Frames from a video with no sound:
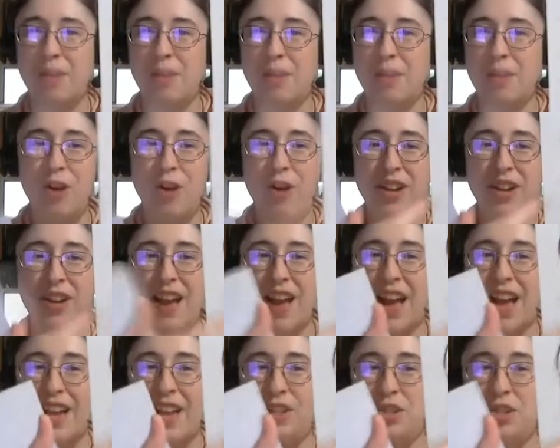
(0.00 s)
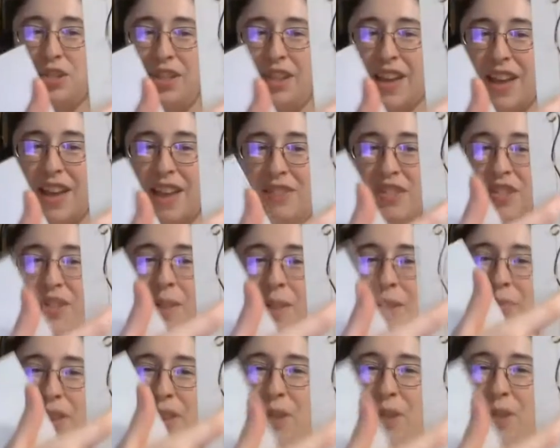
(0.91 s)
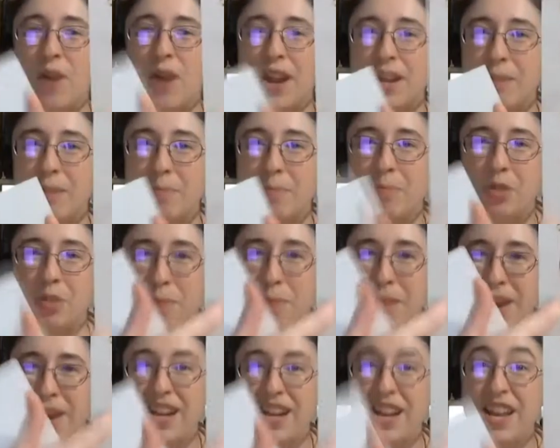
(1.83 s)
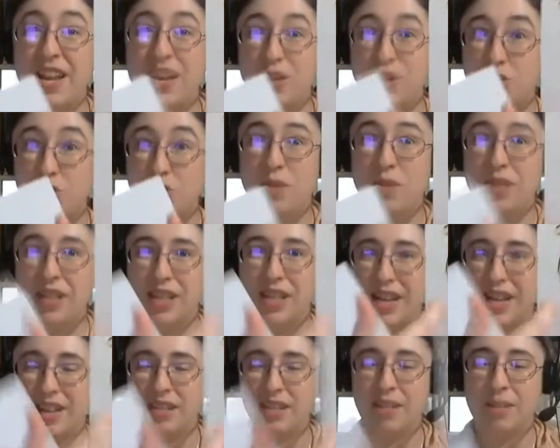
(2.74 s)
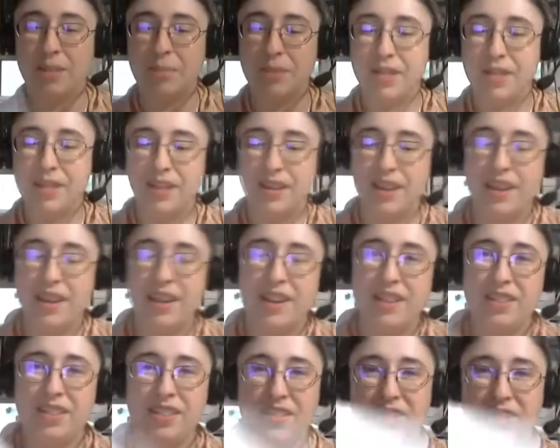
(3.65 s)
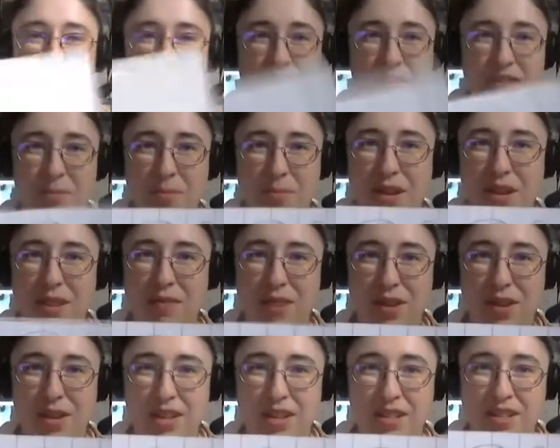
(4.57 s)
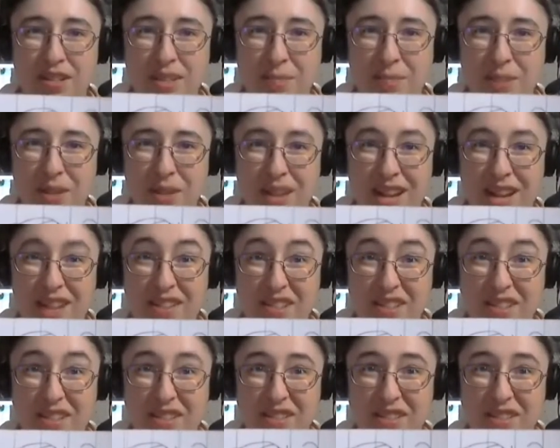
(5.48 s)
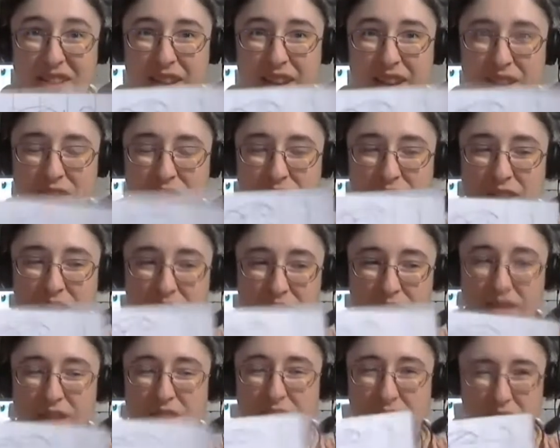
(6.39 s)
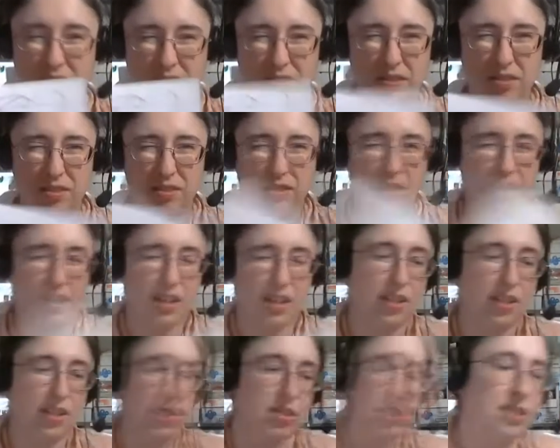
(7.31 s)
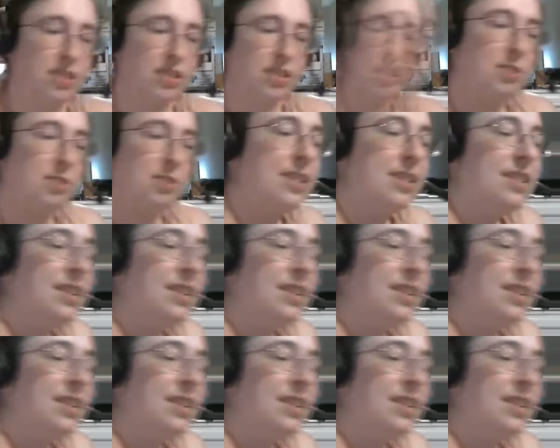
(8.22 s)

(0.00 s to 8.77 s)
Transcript: them out, I actually have something where I can put the paint into it like a template. This doesn't make a very good template as is. I actually need to thicken it just a little bit.